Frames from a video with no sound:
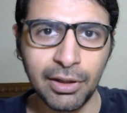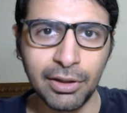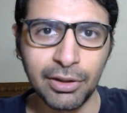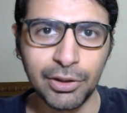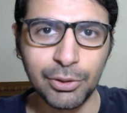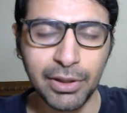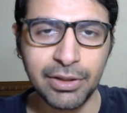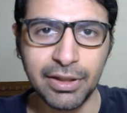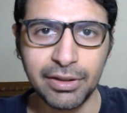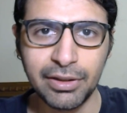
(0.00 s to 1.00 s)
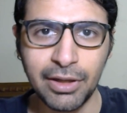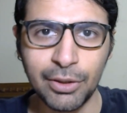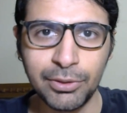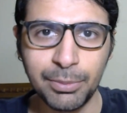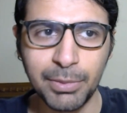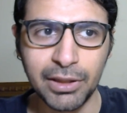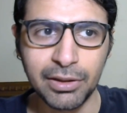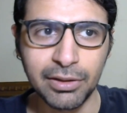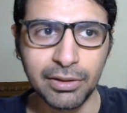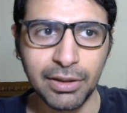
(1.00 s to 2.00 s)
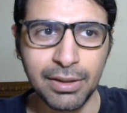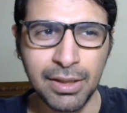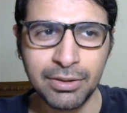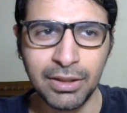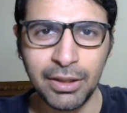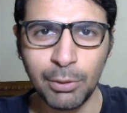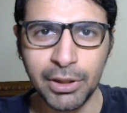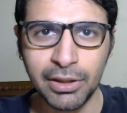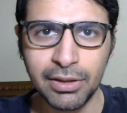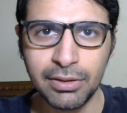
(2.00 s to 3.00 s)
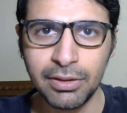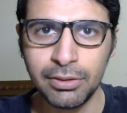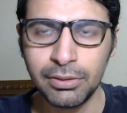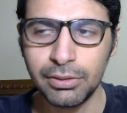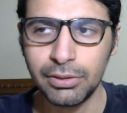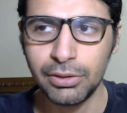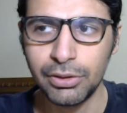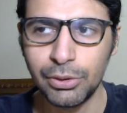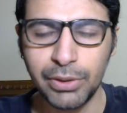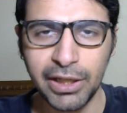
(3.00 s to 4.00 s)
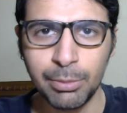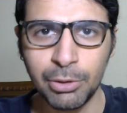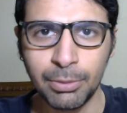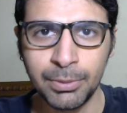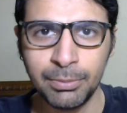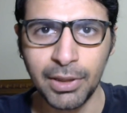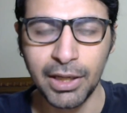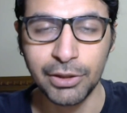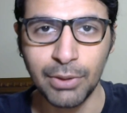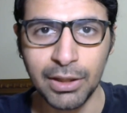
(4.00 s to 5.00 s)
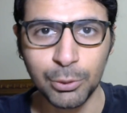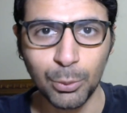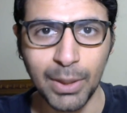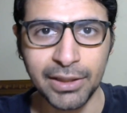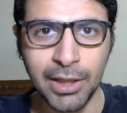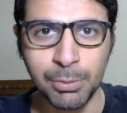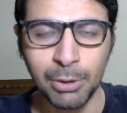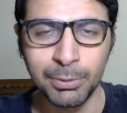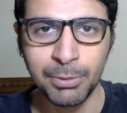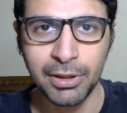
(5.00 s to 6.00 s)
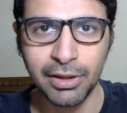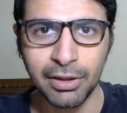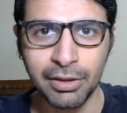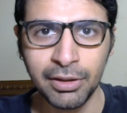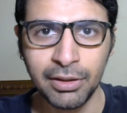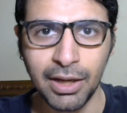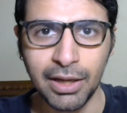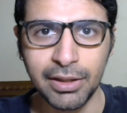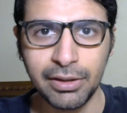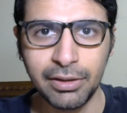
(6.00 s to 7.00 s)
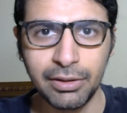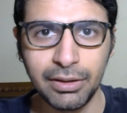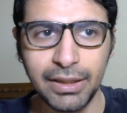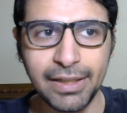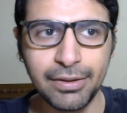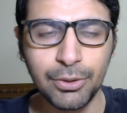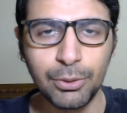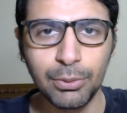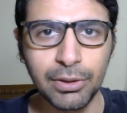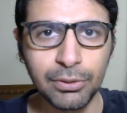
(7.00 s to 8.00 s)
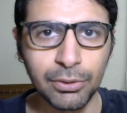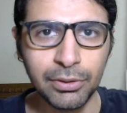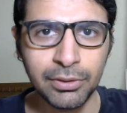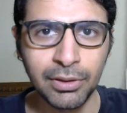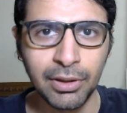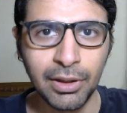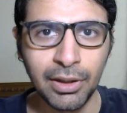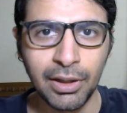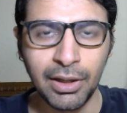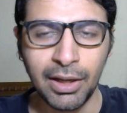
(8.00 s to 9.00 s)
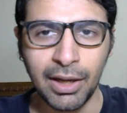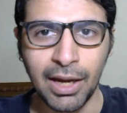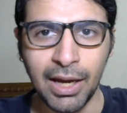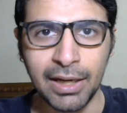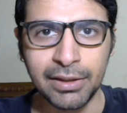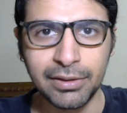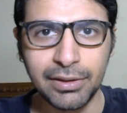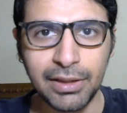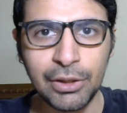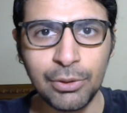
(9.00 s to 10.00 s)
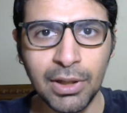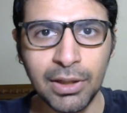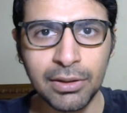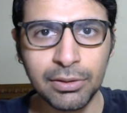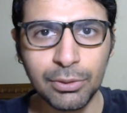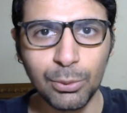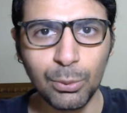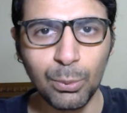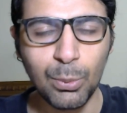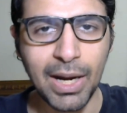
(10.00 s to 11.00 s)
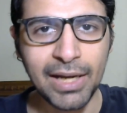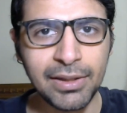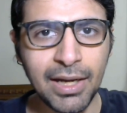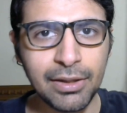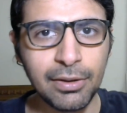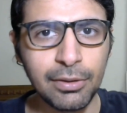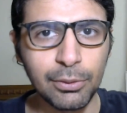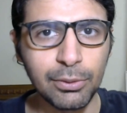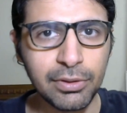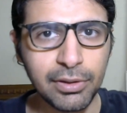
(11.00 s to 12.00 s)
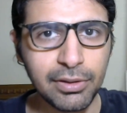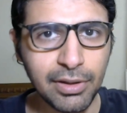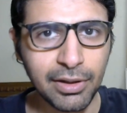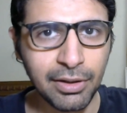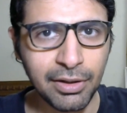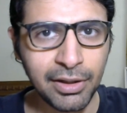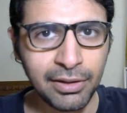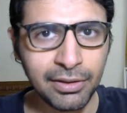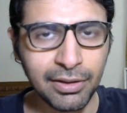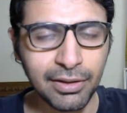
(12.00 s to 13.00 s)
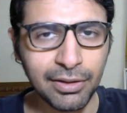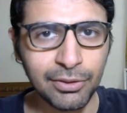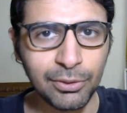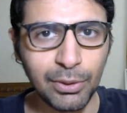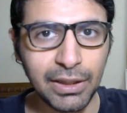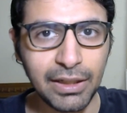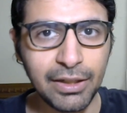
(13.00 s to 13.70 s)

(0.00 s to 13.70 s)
You can check it out, but essentially what it is you take a problem and you ask why that problem is occurring, and it leads you to a source, and then you ask why that source is occurring, so it leads